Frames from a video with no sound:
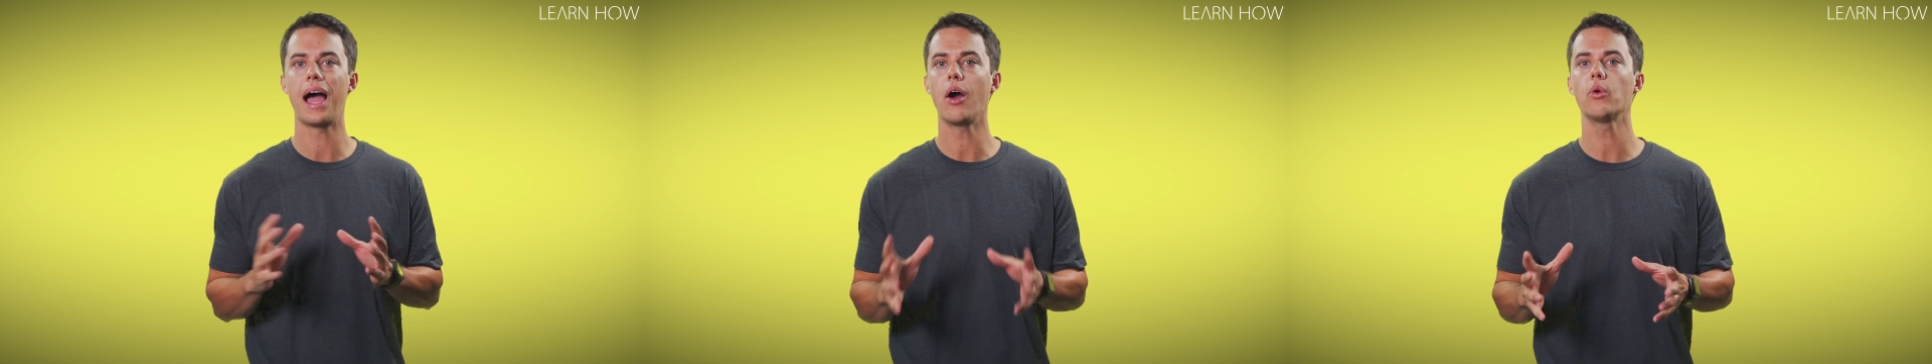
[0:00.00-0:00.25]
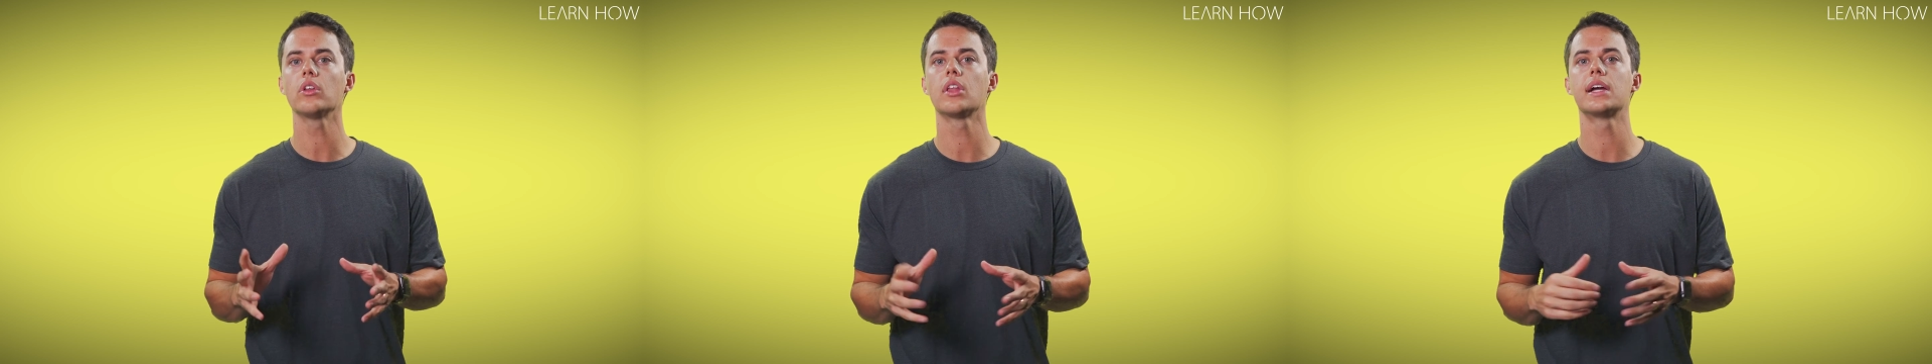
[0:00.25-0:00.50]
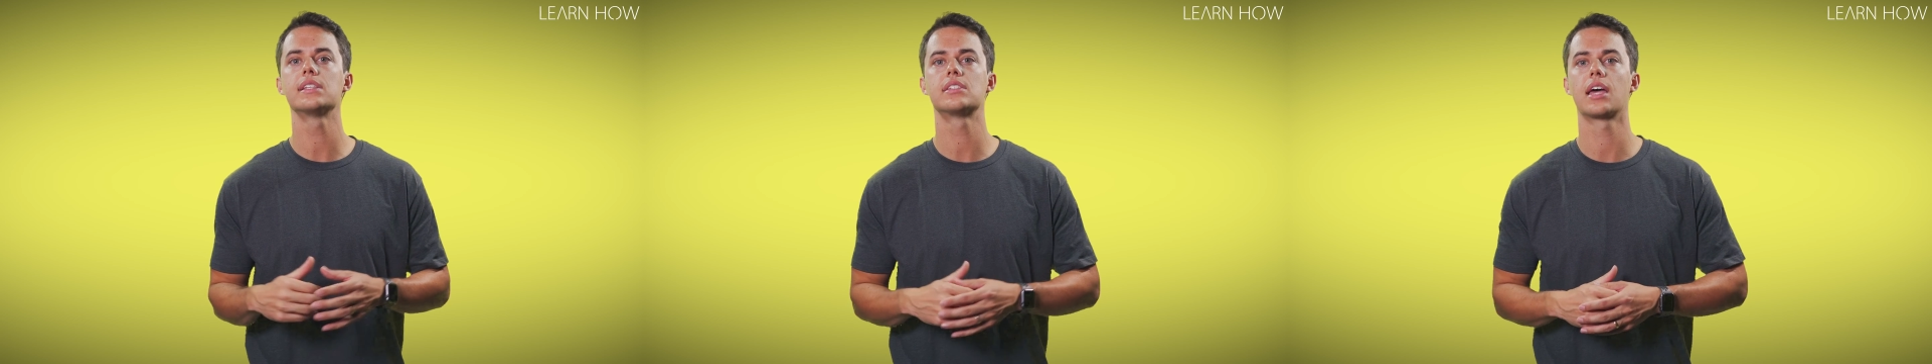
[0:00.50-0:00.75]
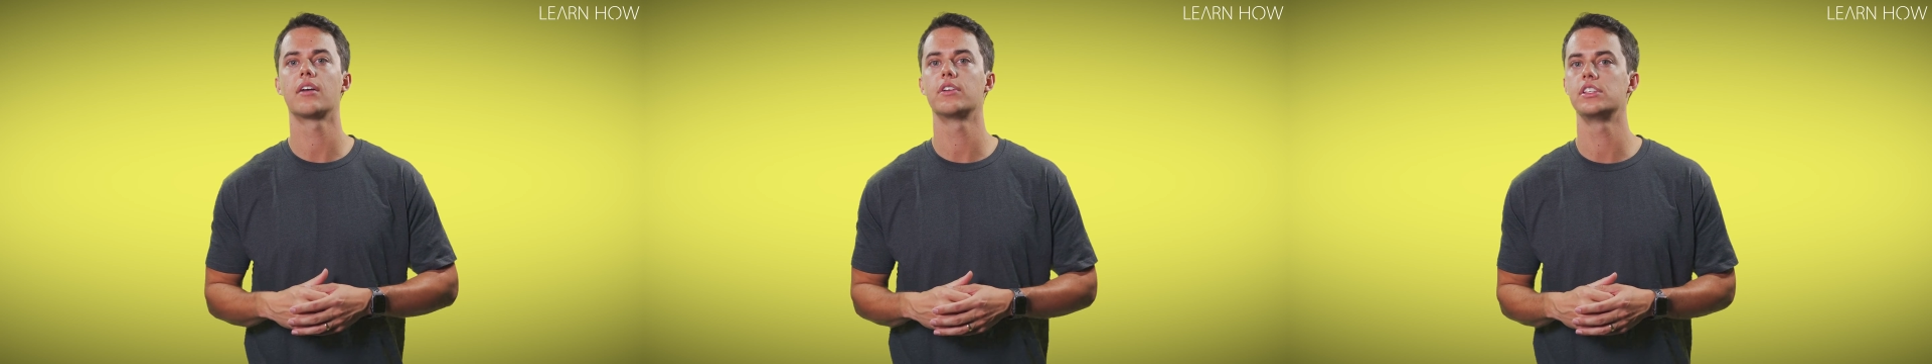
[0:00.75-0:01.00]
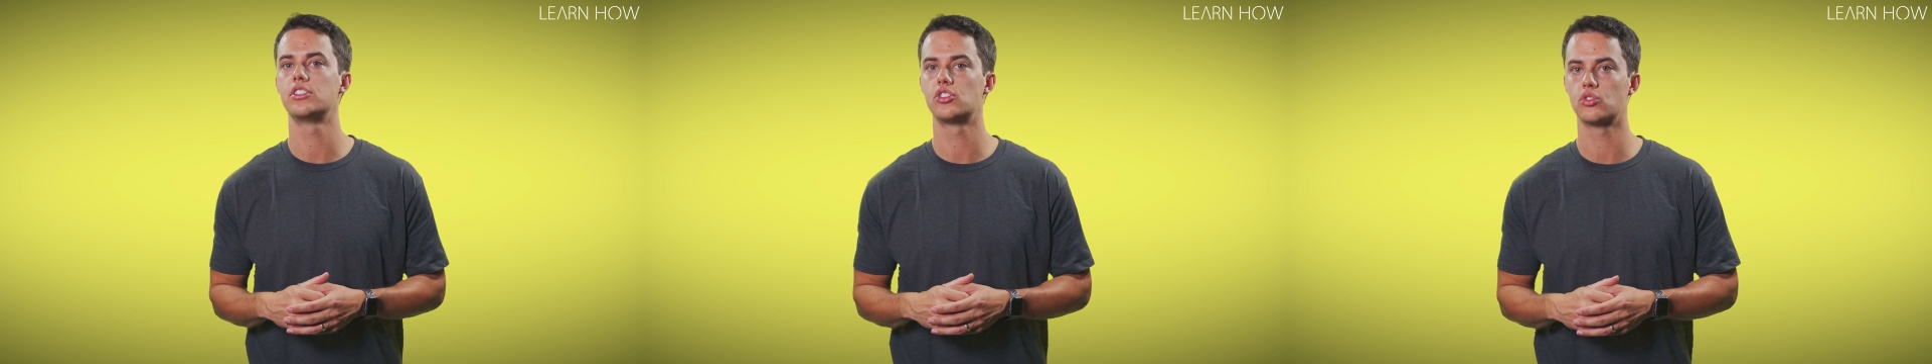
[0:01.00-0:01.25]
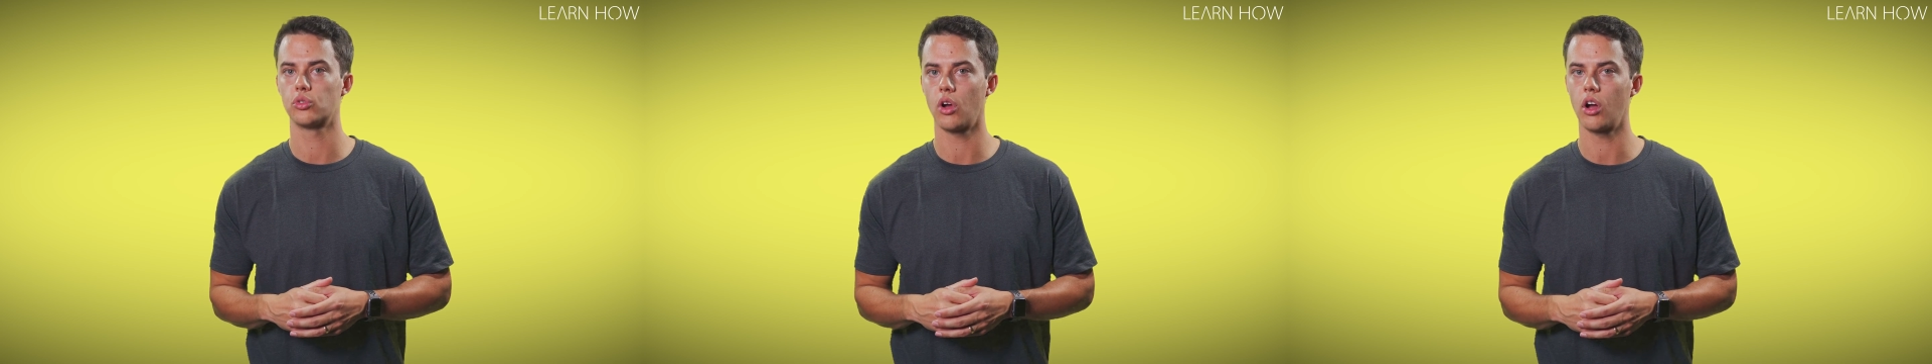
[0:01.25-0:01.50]
Power lines have a
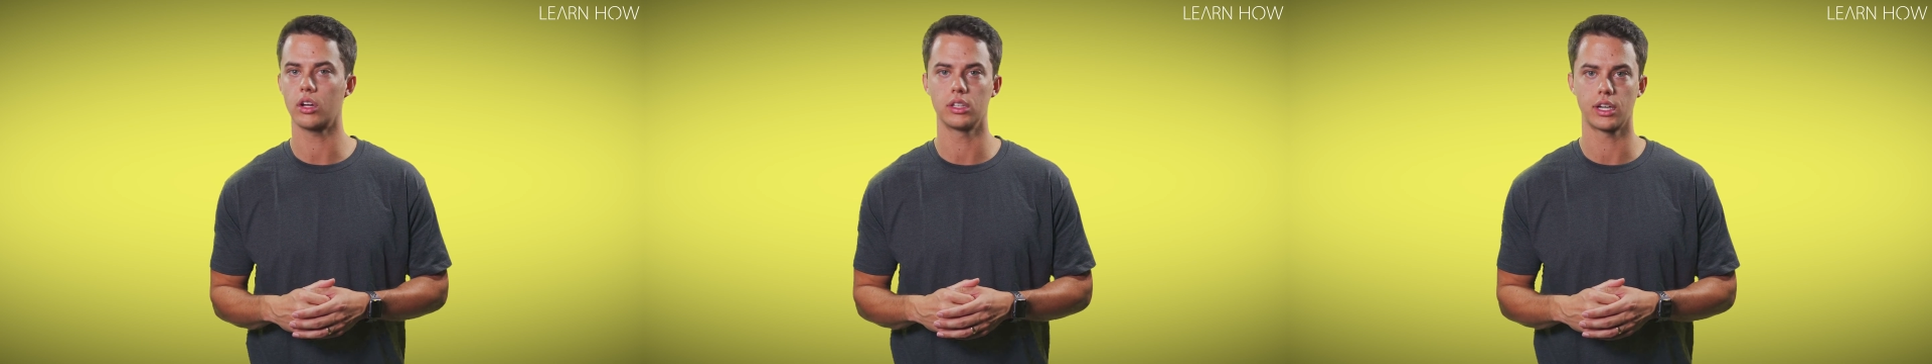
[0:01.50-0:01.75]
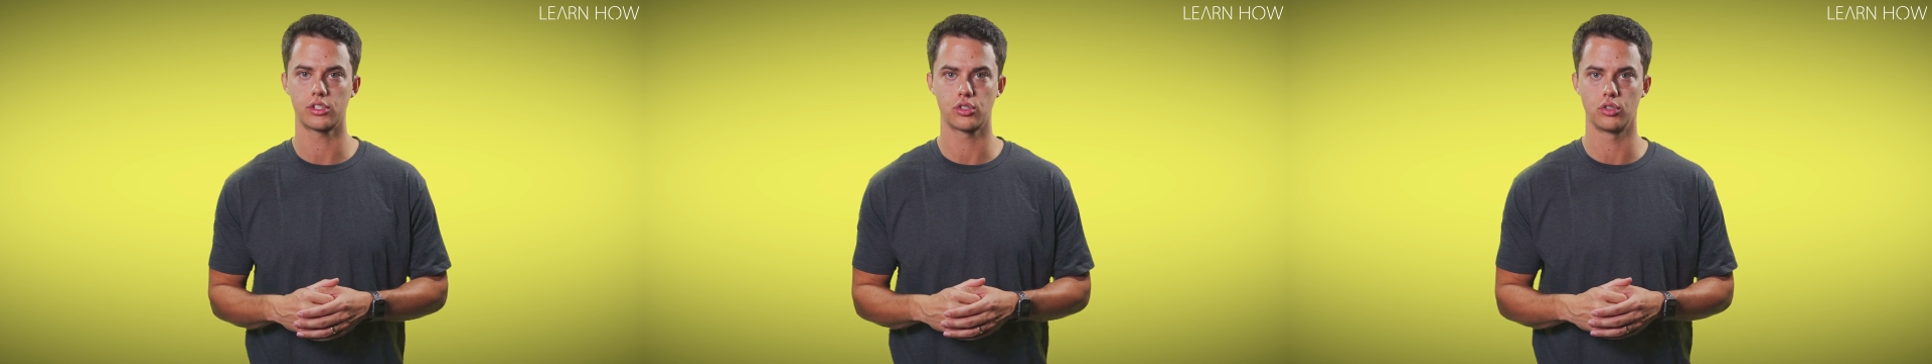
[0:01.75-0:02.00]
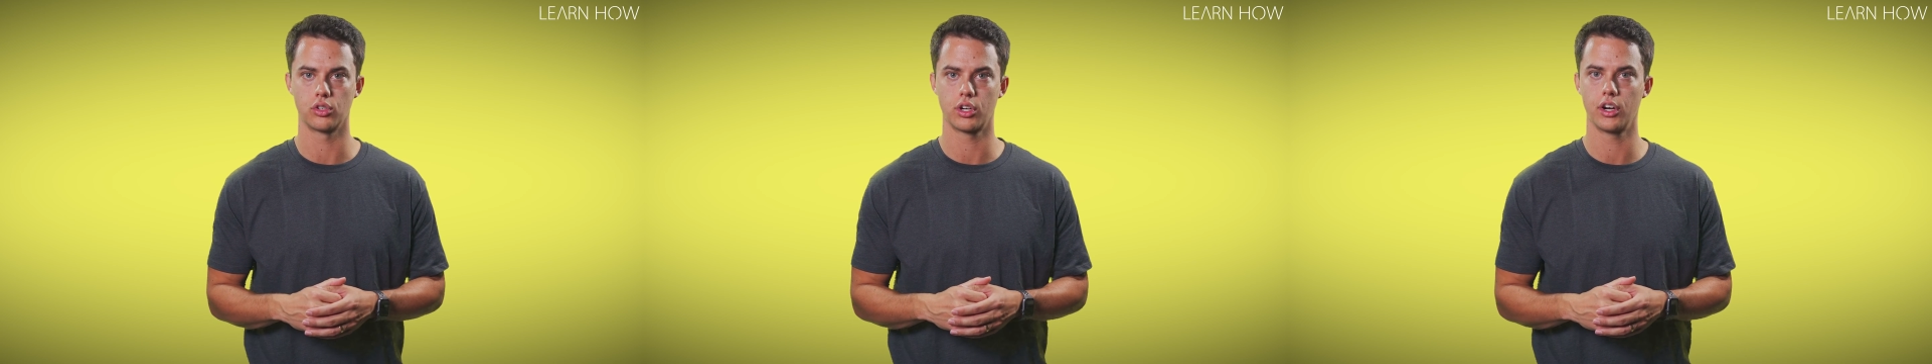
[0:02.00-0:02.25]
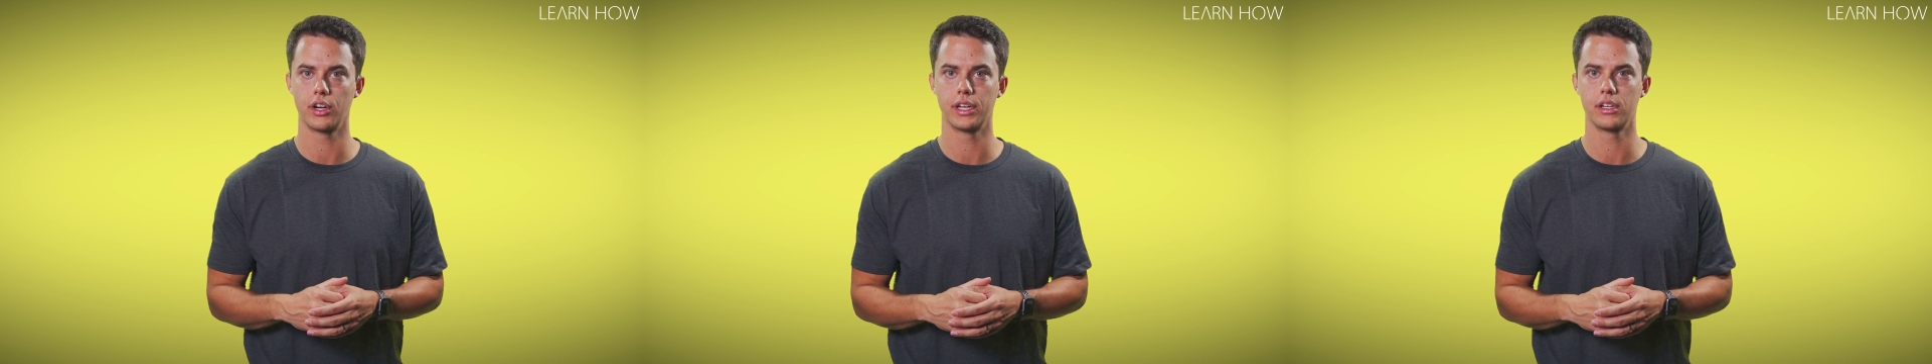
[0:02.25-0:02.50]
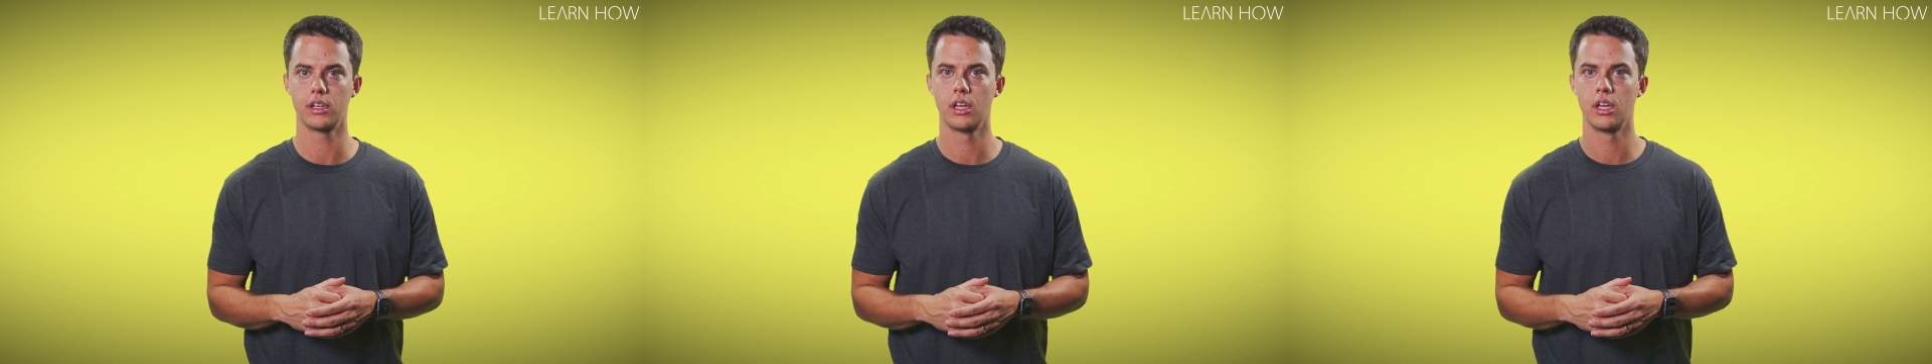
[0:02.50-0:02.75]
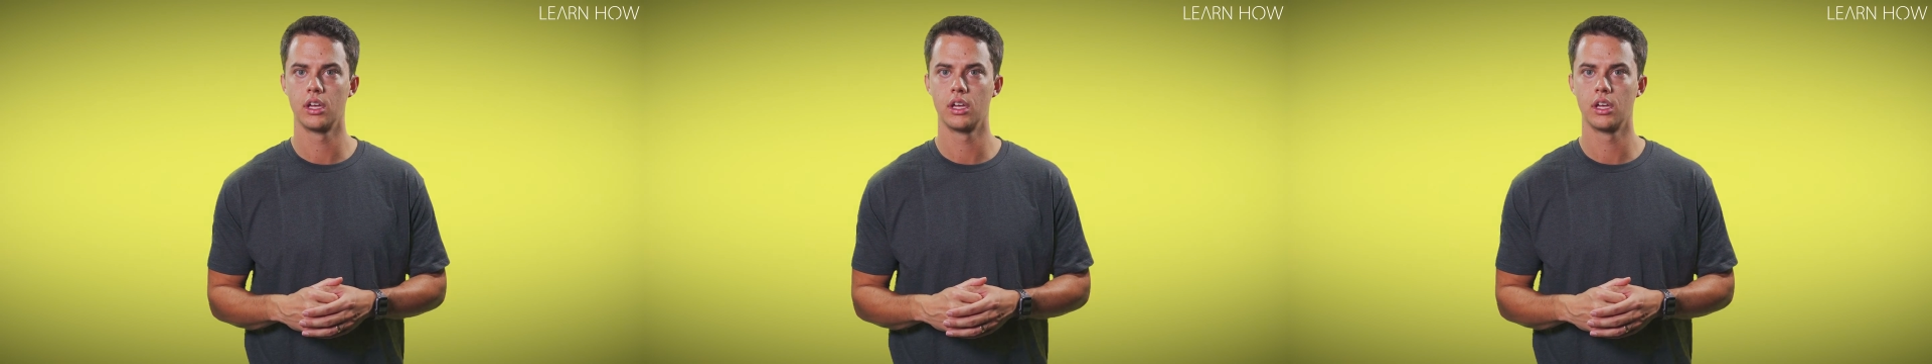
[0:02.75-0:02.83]
strong electrical current,